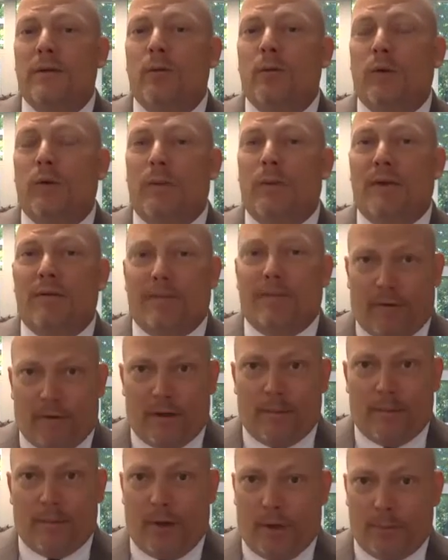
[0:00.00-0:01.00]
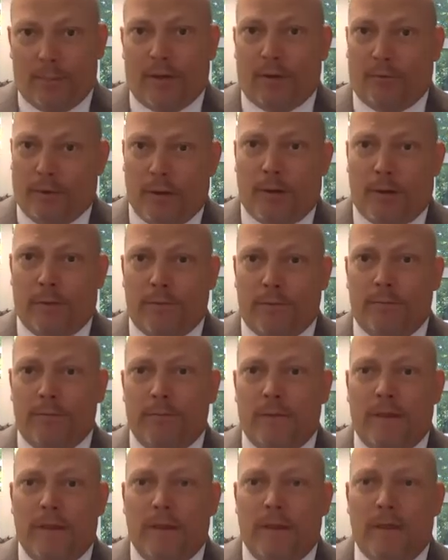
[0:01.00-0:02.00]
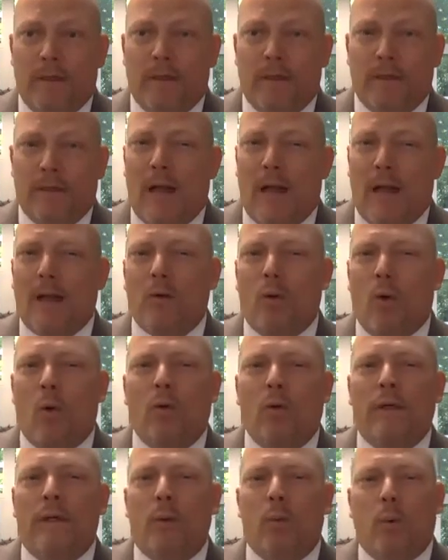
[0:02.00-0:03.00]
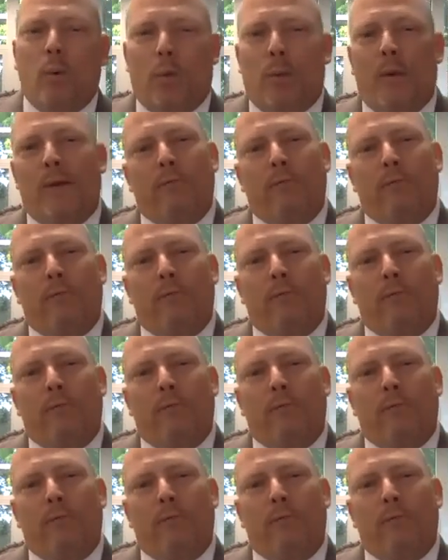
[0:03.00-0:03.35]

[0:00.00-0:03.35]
would be a very bumpy road. Not only were we